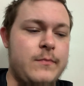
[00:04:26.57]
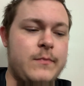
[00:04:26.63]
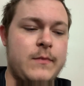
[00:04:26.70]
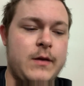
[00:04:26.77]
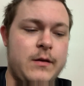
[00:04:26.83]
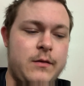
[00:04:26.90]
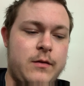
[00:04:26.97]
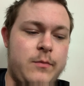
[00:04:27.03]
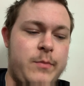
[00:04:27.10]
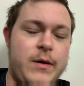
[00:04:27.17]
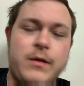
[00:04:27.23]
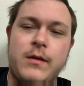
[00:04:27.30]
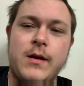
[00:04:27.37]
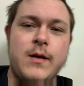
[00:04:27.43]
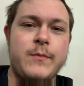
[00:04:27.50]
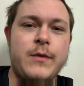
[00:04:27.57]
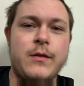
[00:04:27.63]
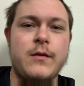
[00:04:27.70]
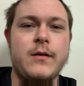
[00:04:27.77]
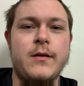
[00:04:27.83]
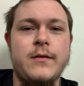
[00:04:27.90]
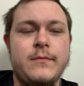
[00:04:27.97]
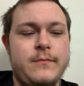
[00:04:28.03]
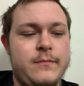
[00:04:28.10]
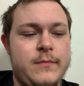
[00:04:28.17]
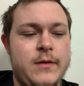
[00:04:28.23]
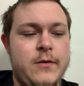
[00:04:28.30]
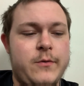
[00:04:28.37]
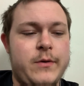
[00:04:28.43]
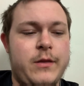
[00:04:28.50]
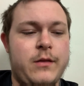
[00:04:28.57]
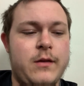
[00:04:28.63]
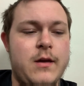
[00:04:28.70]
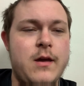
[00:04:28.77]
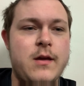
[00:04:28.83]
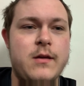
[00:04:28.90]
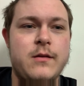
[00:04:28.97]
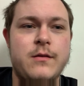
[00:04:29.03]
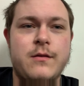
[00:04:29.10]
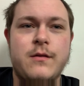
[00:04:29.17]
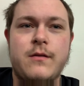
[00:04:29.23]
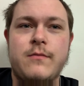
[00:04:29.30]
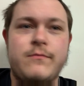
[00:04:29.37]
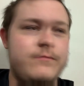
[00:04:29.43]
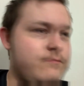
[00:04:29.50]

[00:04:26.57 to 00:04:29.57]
because the best time to start, they always say, is